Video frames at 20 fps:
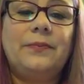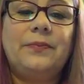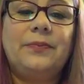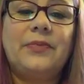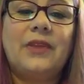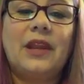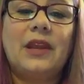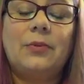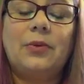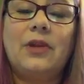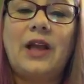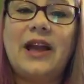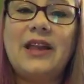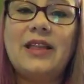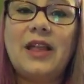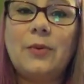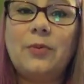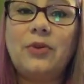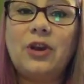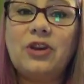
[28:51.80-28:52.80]
Apply
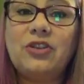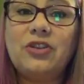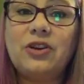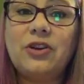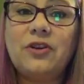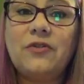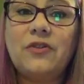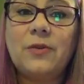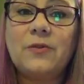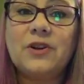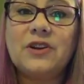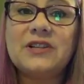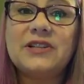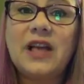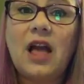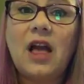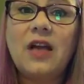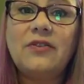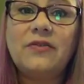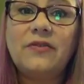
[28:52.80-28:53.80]
that pressure from
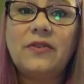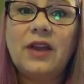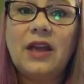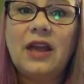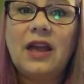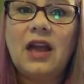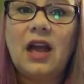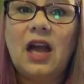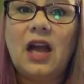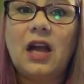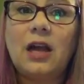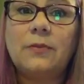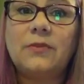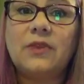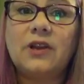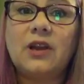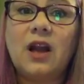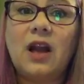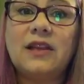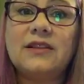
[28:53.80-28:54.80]
yourself. The
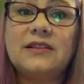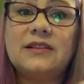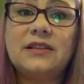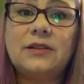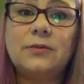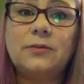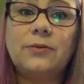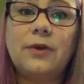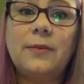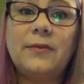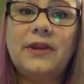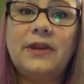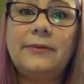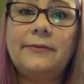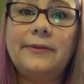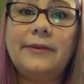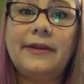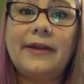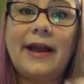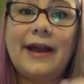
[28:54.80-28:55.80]
constant rubbing
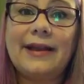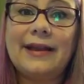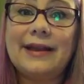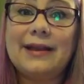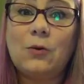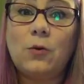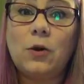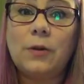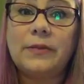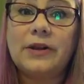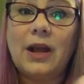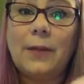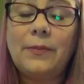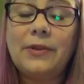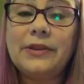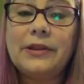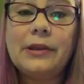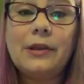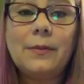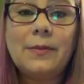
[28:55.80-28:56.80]
will kind of warm it up a
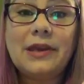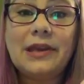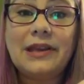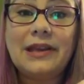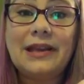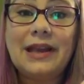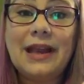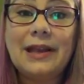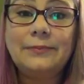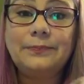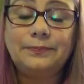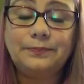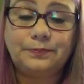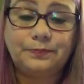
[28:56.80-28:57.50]
little bit again.